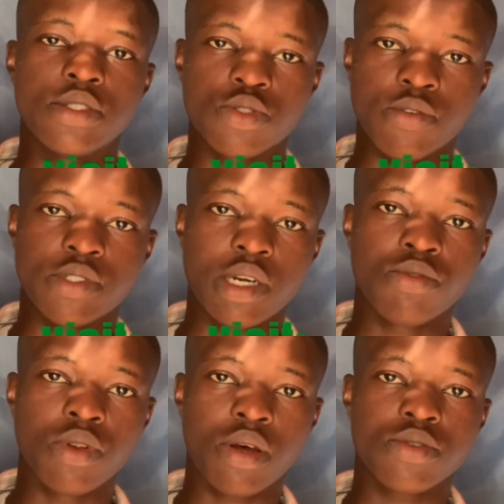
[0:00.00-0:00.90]

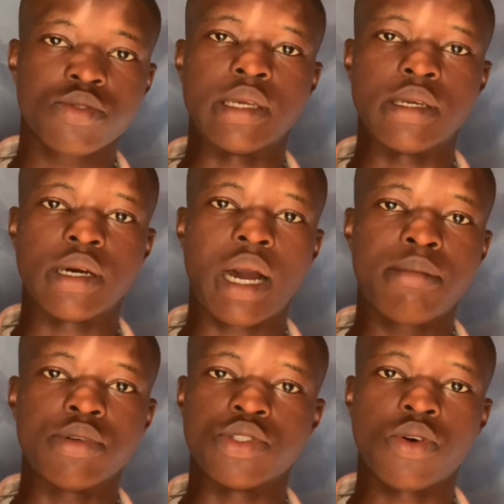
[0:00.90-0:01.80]
Softaculous app
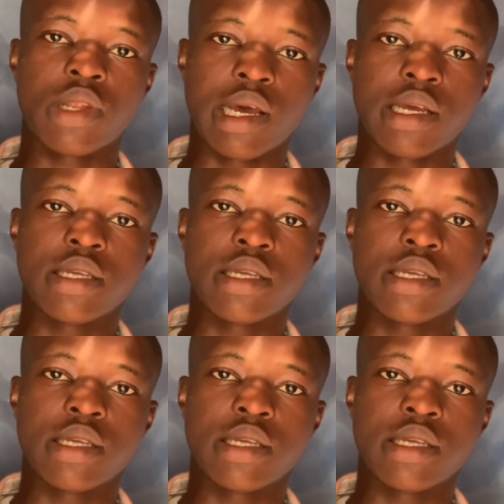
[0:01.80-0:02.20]
installer.